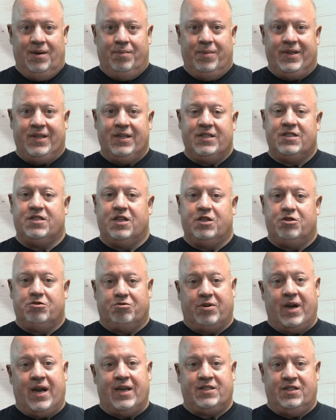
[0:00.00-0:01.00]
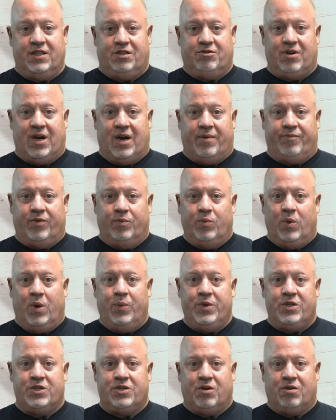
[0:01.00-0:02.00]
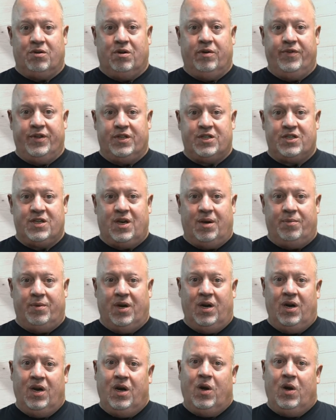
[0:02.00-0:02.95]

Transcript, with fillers: but this is a drastic drop from what we saw over the summer,